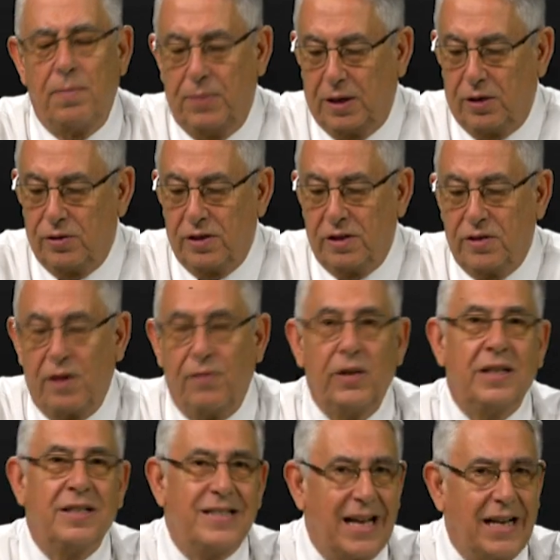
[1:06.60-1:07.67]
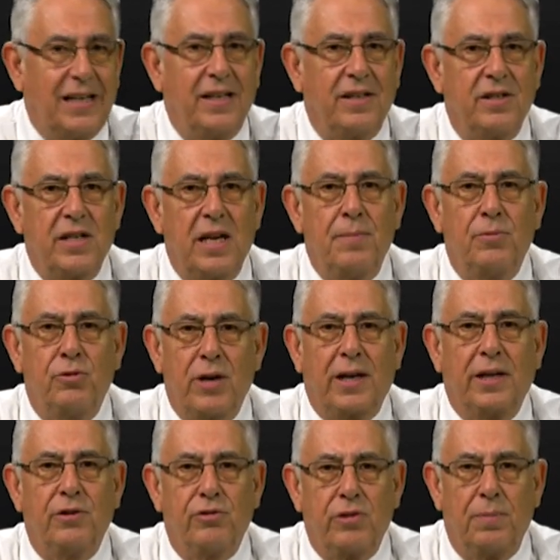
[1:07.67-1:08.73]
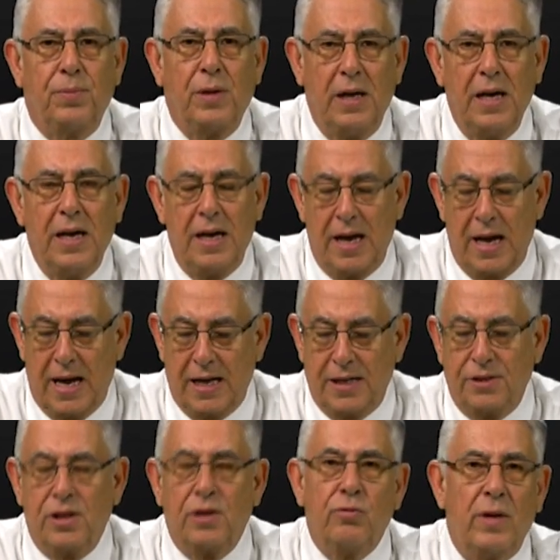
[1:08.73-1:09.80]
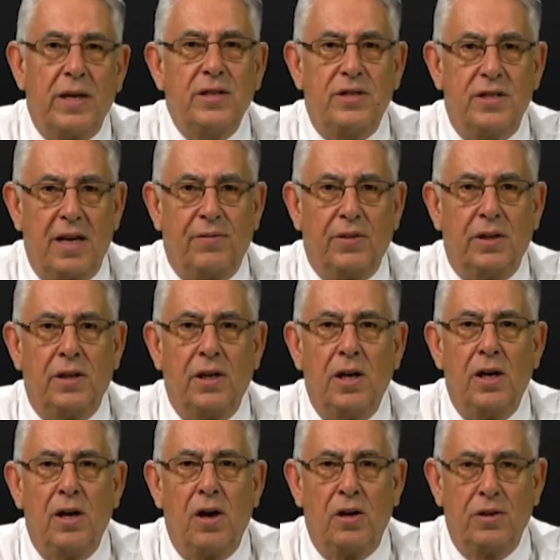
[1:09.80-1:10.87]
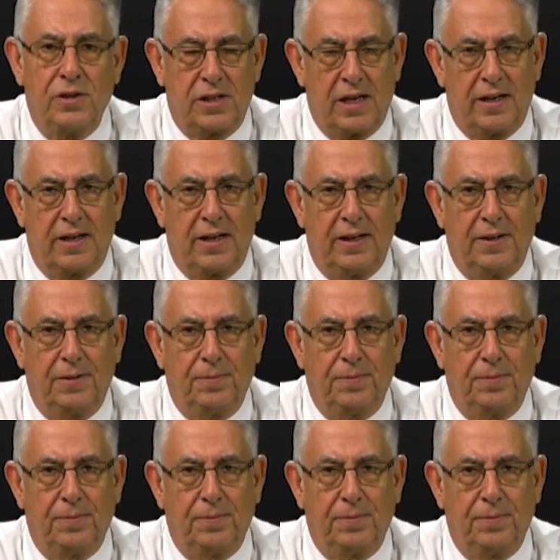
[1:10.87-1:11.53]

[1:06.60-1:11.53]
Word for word: because it's over exactly the same track and trip as race seven on Sunday.